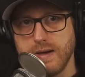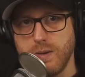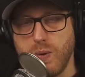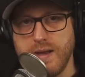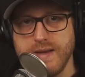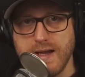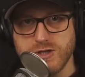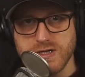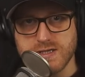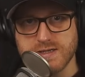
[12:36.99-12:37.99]
And where the
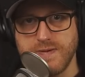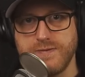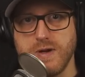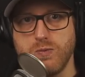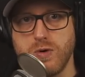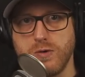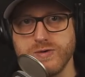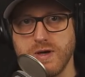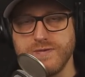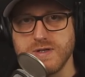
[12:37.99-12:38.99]
HD650
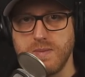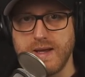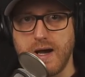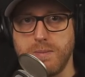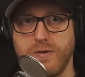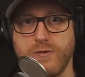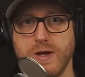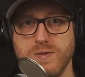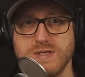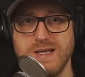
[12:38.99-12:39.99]
rolls off some of that upper
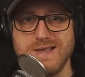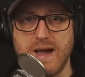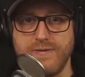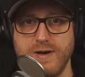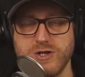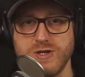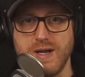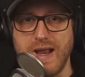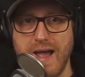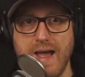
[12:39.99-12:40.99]
frequency definition
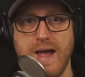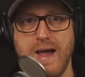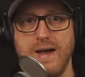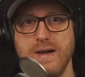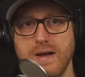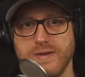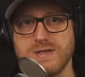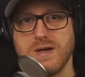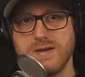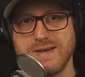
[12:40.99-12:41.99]
and air, the
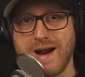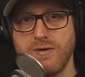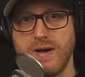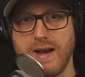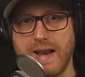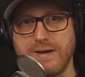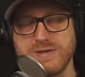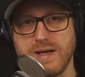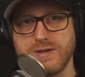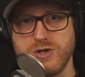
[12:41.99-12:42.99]
Sundara
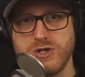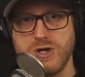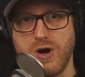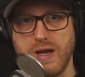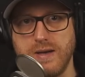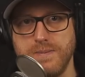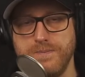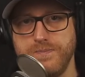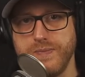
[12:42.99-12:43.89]
allows that to shine.